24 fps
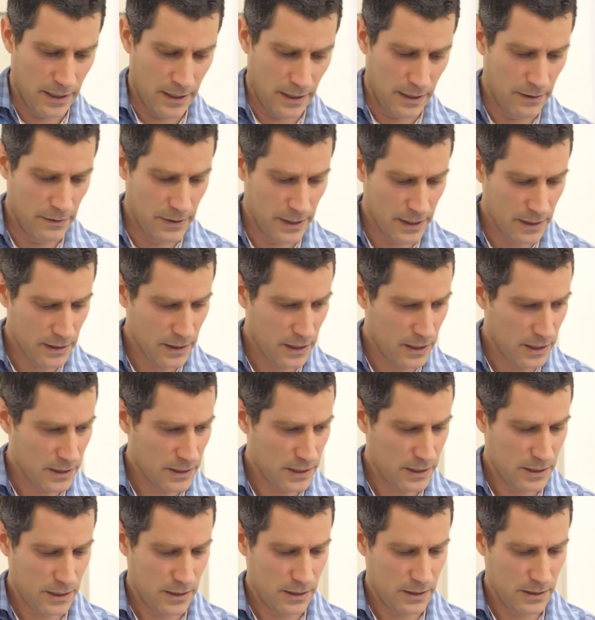hearing
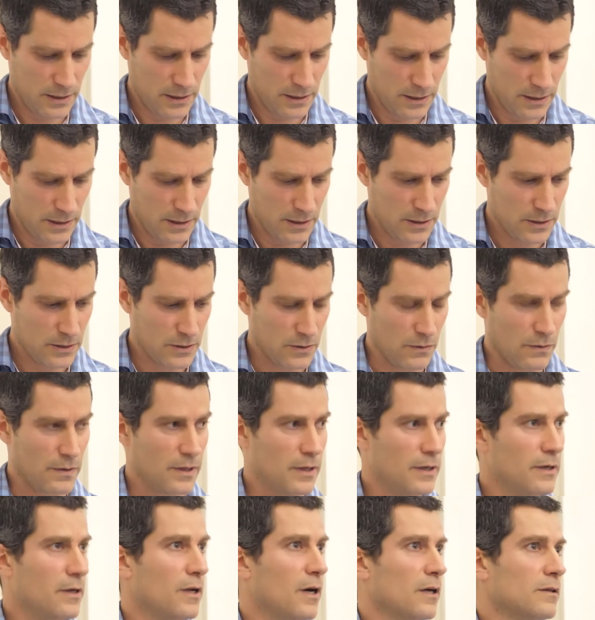loss. So
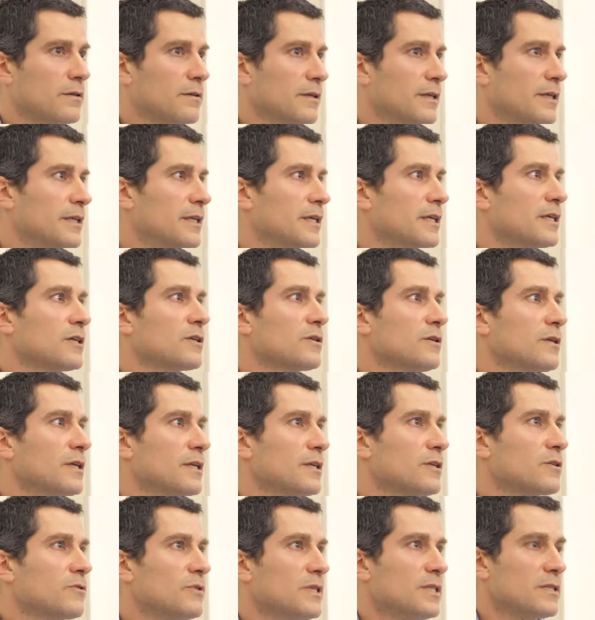they're not in
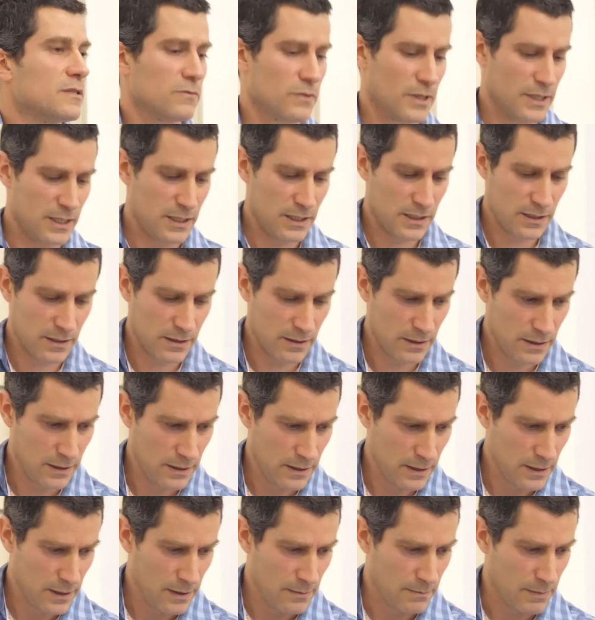increased risk.
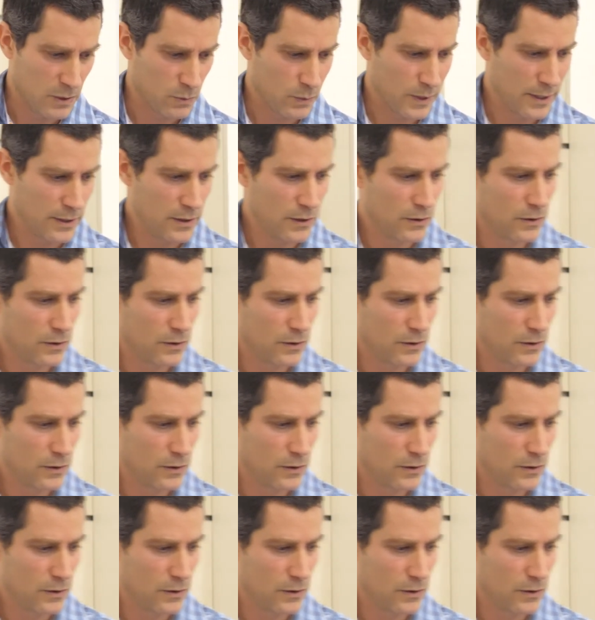But when you